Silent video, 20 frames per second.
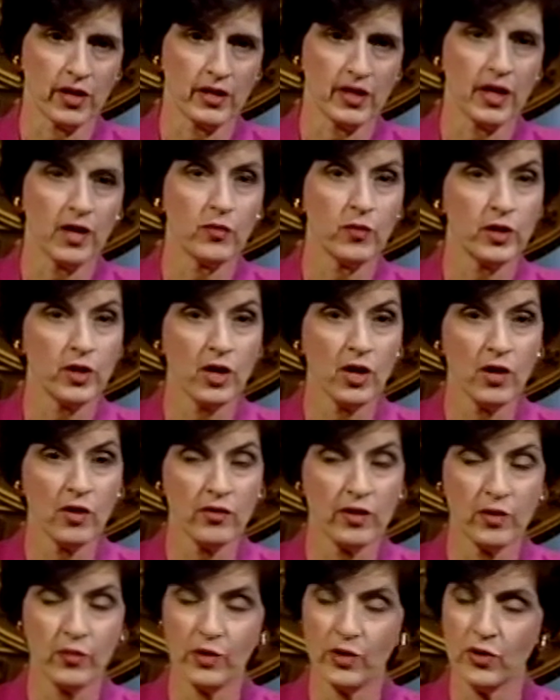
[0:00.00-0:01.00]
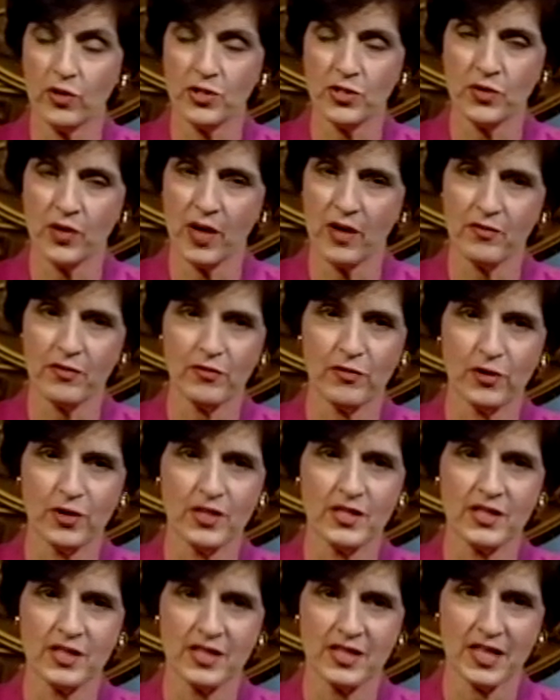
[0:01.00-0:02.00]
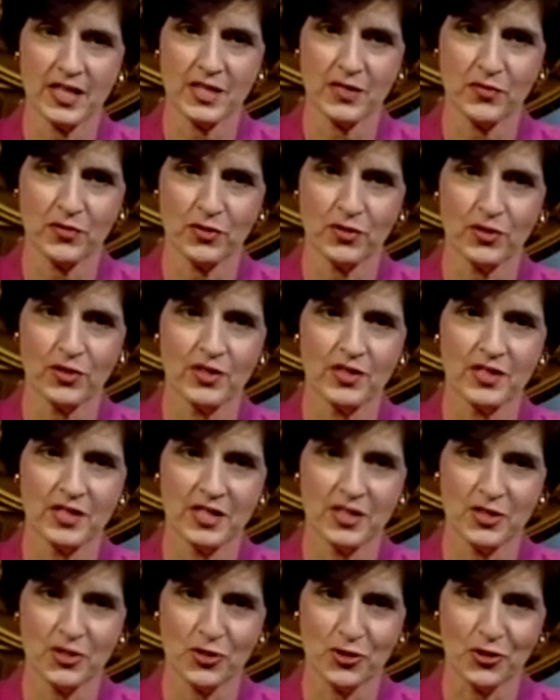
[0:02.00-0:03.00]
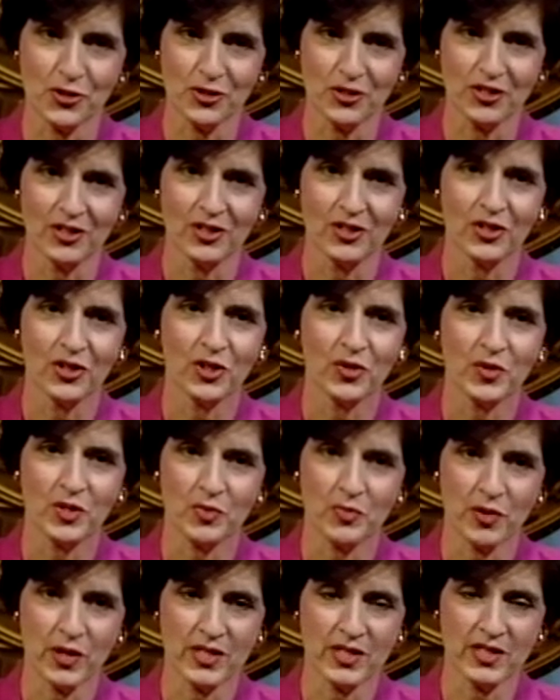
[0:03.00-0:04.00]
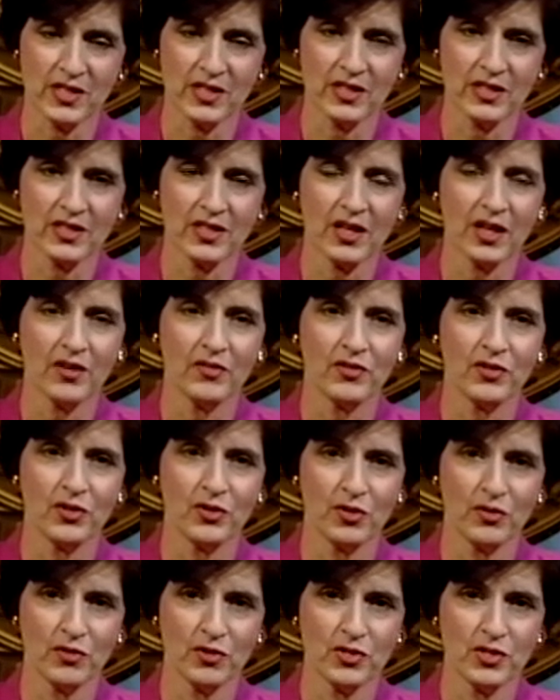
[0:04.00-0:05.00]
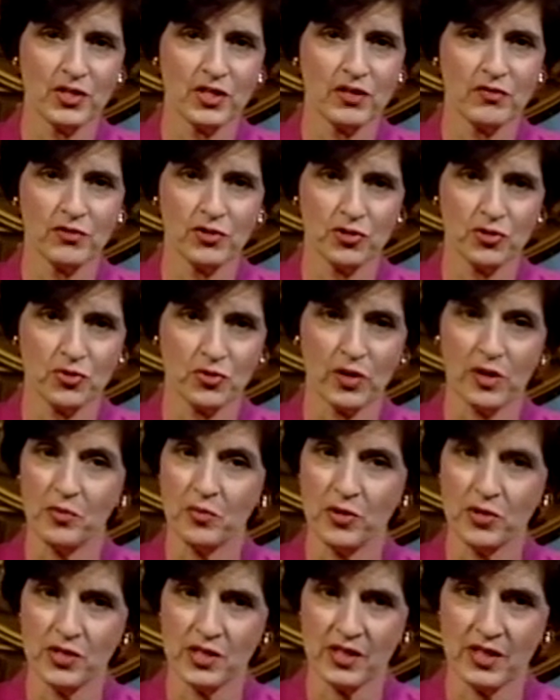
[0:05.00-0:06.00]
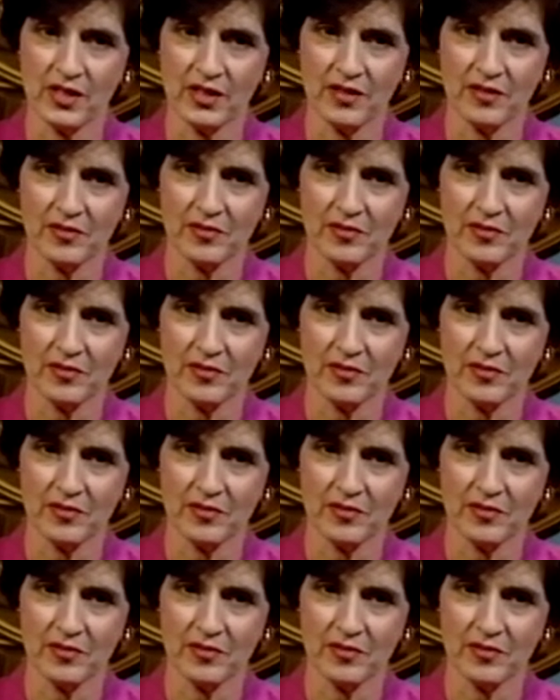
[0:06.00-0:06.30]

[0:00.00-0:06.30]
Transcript: Now, we know that we also have a very successful sister who is president of the University of Detroit Mercy,